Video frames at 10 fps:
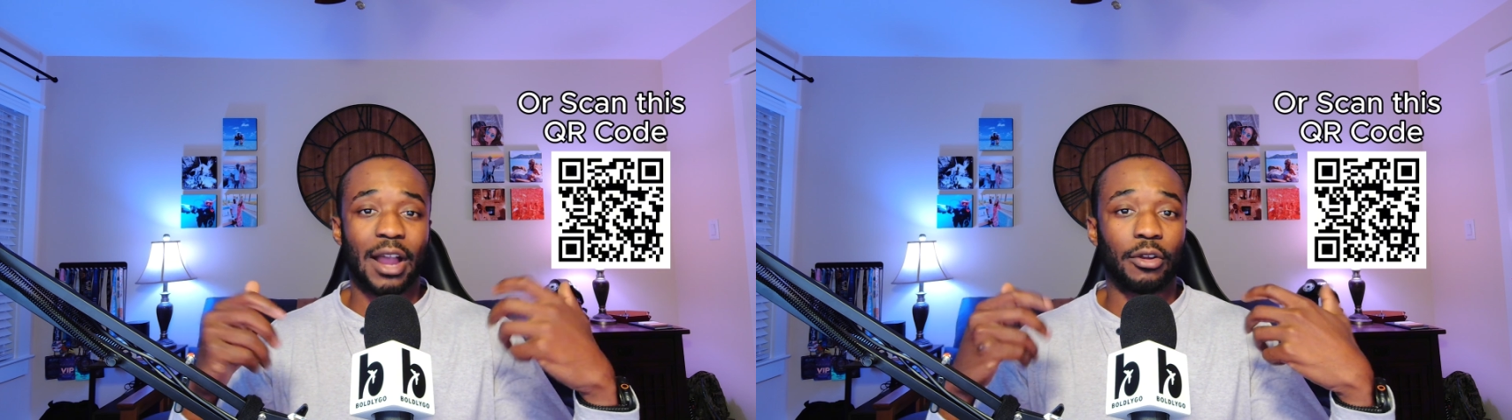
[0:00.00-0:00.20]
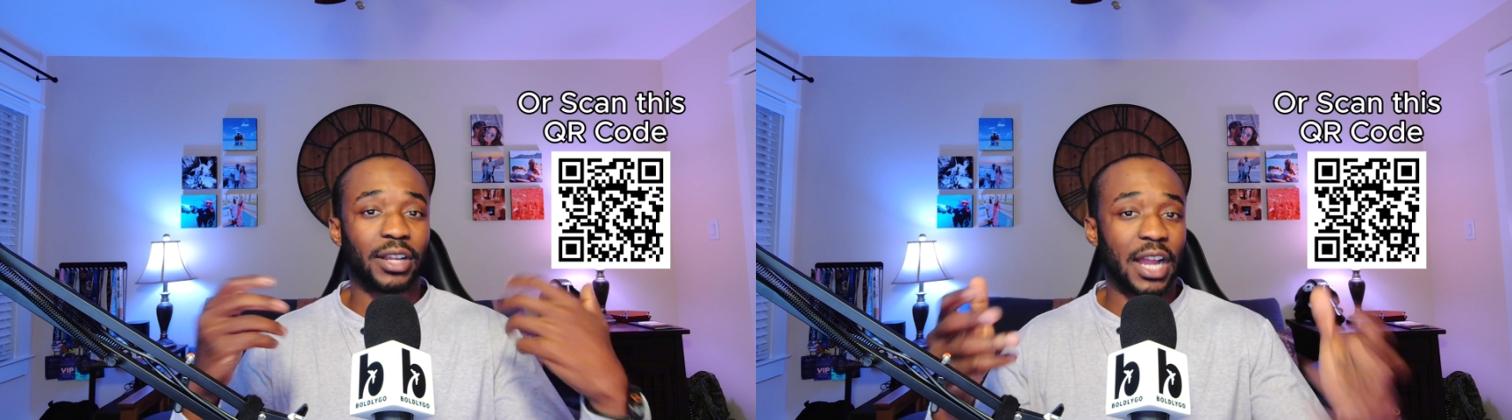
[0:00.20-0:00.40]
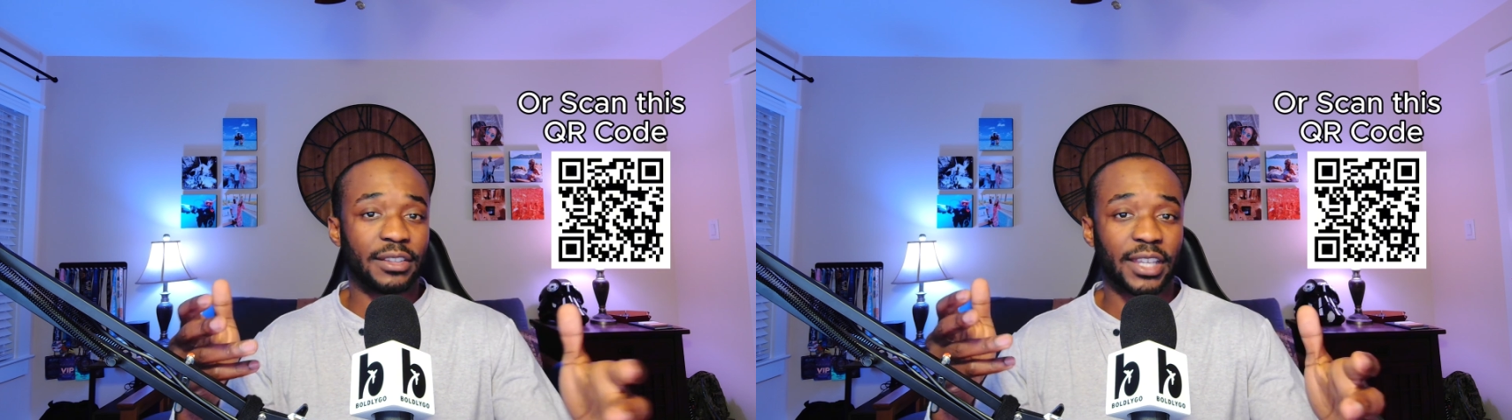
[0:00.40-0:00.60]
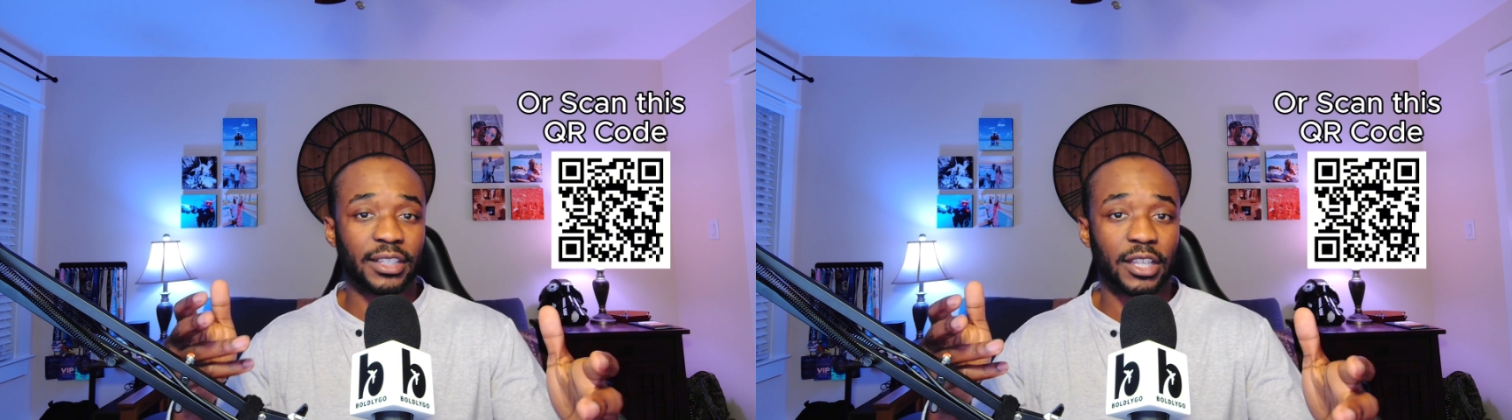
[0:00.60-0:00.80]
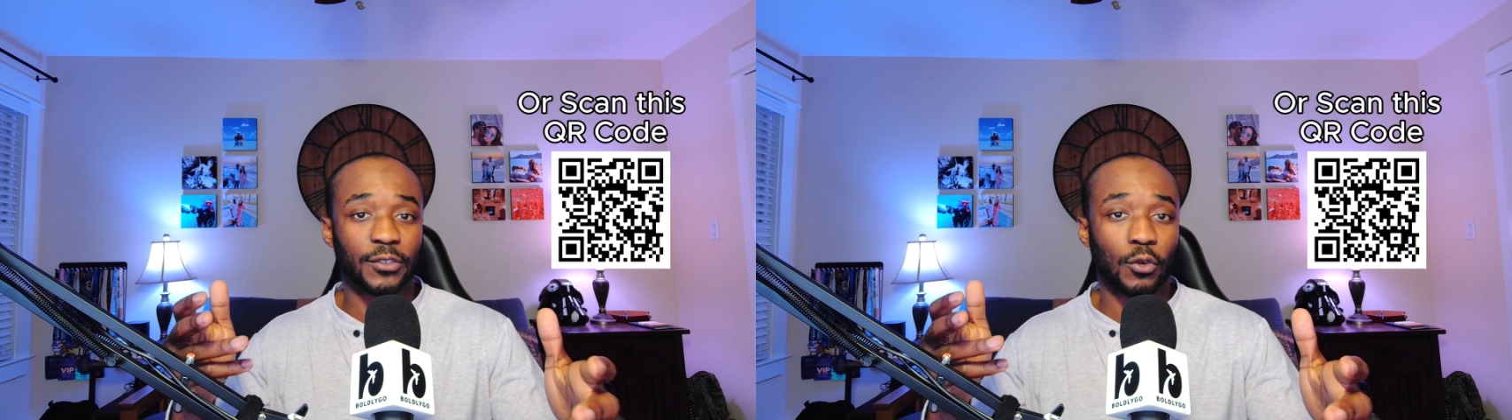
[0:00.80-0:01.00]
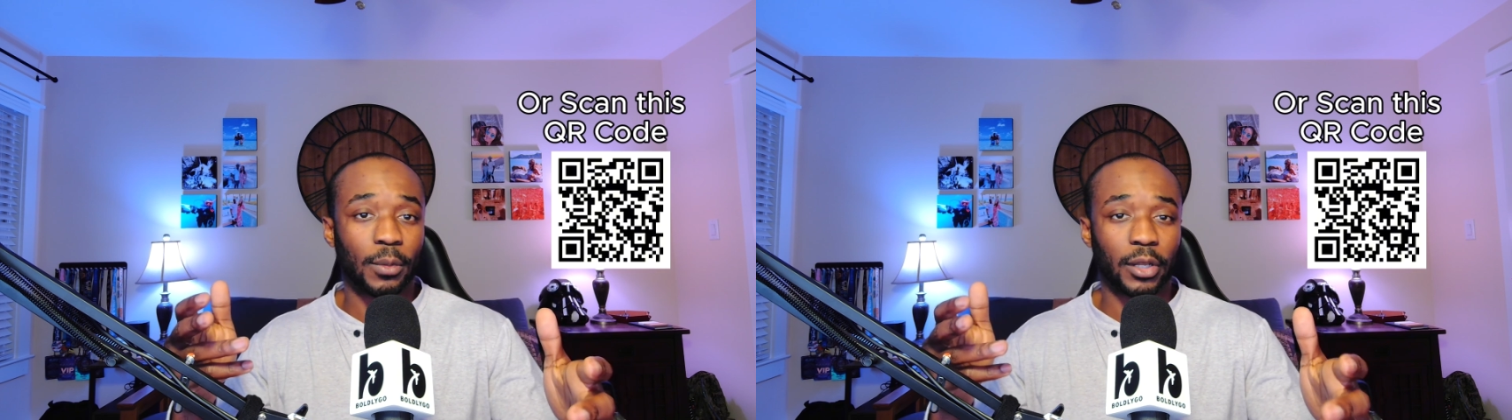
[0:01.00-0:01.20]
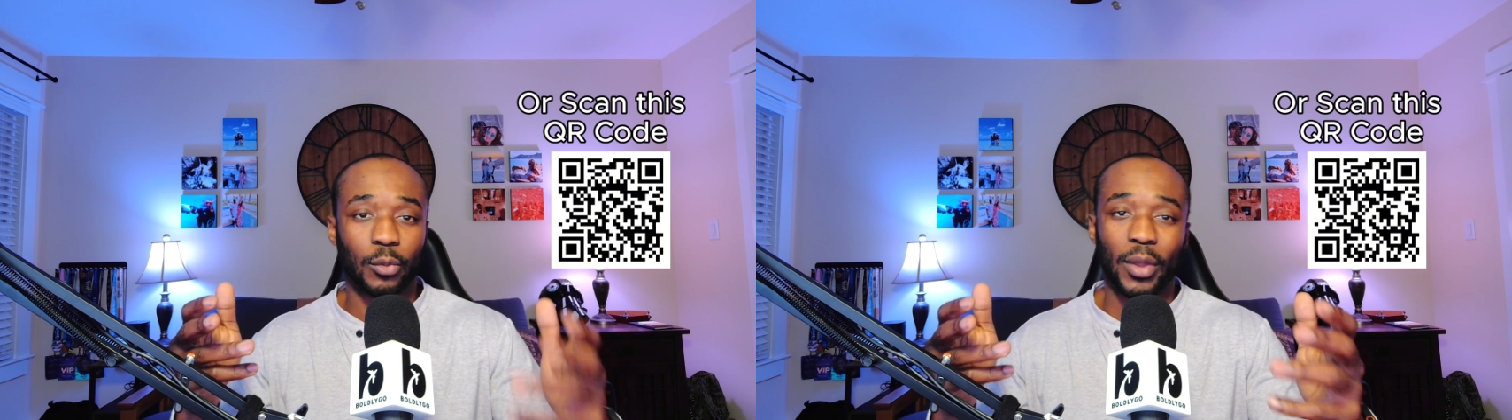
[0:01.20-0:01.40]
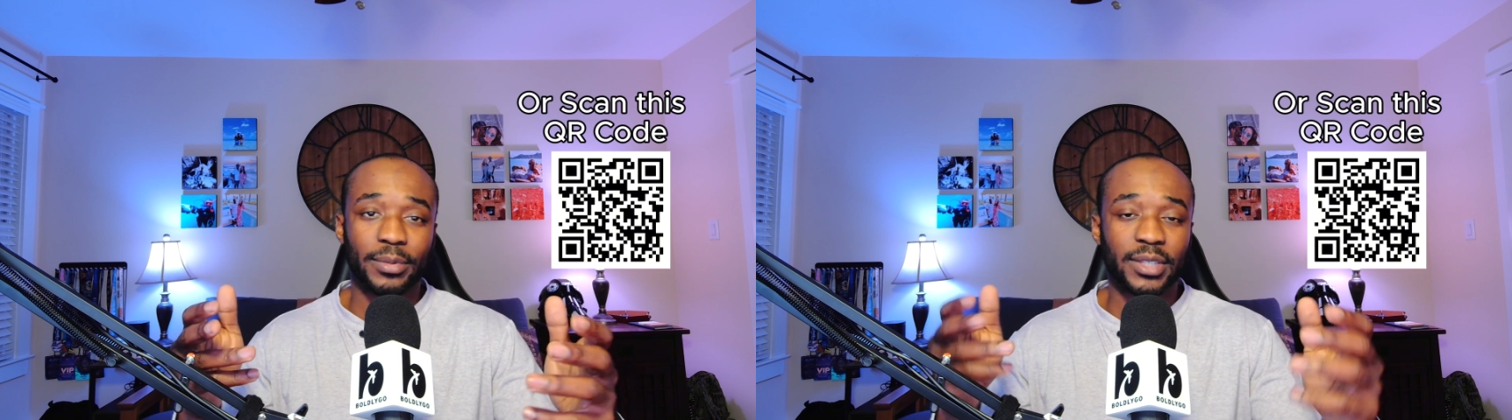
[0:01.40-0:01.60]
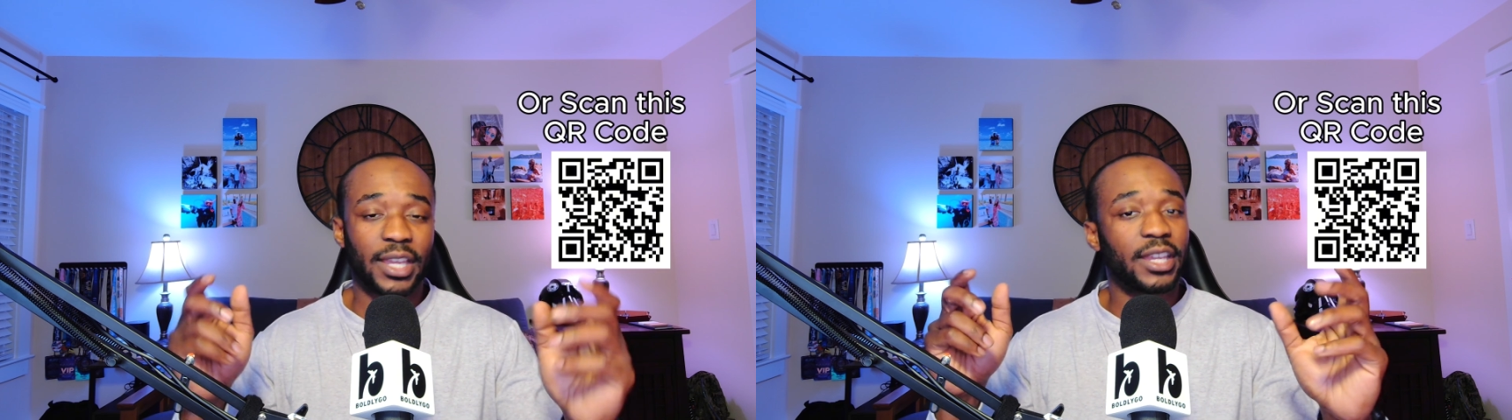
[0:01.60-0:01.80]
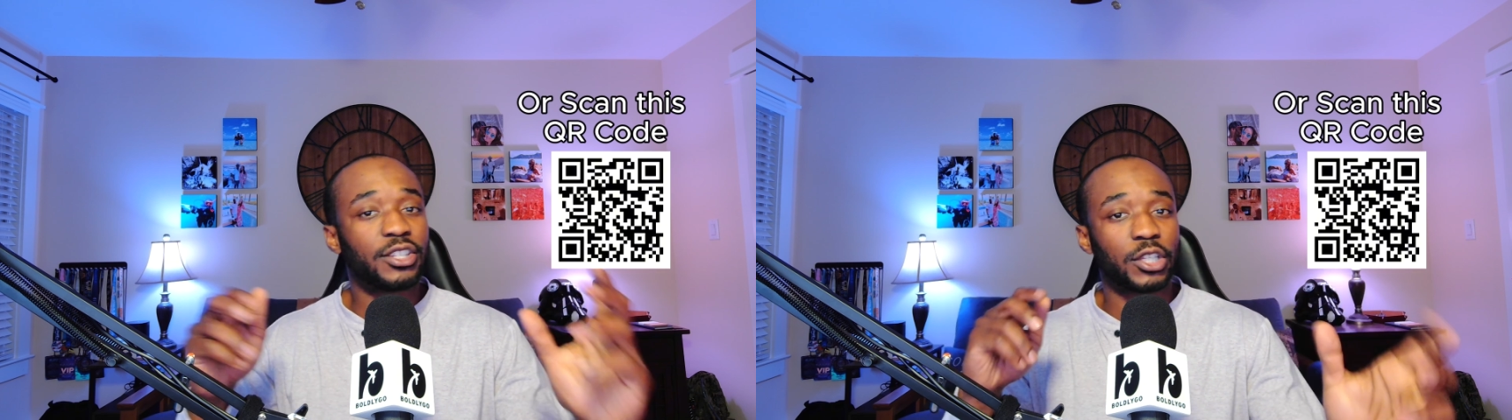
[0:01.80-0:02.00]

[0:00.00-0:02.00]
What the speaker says: our contact us form on the website.